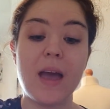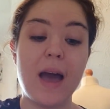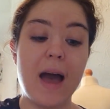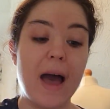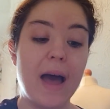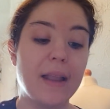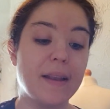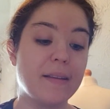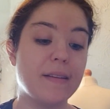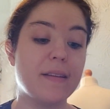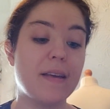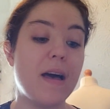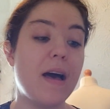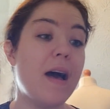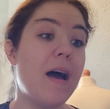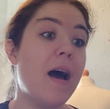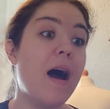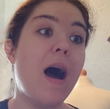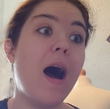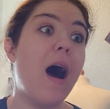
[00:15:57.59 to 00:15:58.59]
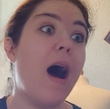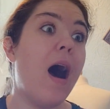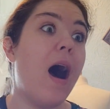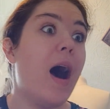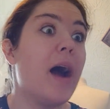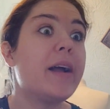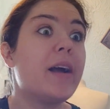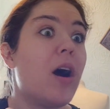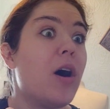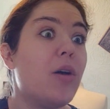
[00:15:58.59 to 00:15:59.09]
And
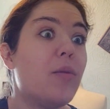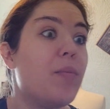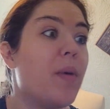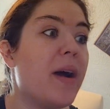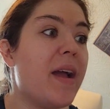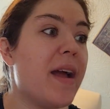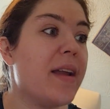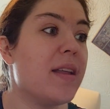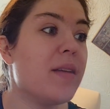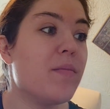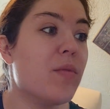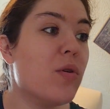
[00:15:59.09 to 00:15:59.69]
I can't buy any